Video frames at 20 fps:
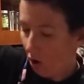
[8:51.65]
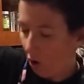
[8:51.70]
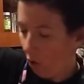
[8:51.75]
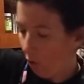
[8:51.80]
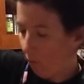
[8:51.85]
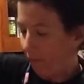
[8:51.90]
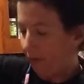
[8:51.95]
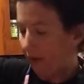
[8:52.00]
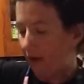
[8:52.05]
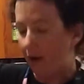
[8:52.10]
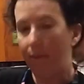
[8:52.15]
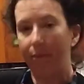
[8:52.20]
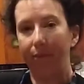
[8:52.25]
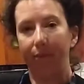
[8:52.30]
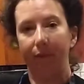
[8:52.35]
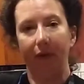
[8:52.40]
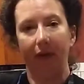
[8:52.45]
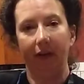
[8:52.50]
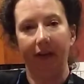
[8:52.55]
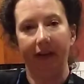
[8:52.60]
open up
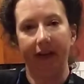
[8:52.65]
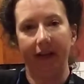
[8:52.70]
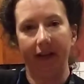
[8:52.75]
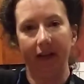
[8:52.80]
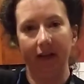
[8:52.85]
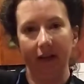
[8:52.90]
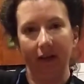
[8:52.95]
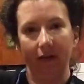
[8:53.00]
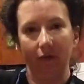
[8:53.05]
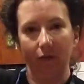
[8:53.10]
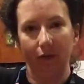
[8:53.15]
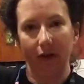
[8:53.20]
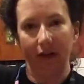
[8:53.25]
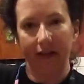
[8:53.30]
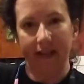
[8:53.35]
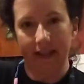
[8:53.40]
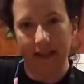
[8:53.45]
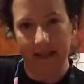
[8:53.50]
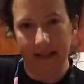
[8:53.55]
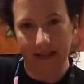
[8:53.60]
the lid,
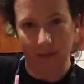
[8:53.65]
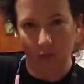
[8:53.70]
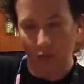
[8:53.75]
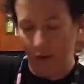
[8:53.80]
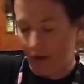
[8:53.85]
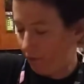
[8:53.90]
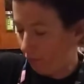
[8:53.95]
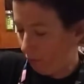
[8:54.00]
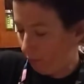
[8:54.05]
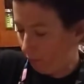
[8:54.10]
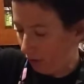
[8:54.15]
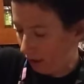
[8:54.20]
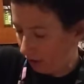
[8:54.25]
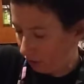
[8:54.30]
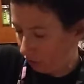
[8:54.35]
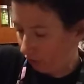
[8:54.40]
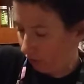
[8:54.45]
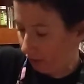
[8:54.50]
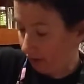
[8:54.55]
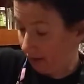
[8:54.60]
release whatever
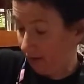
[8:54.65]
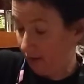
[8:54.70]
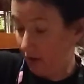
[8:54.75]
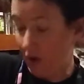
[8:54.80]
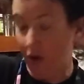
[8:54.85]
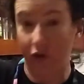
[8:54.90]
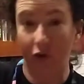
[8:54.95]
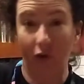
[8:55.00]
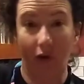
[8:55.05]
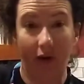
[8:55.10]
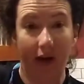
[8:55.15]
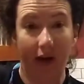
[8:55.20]
pressure is in there, and you'll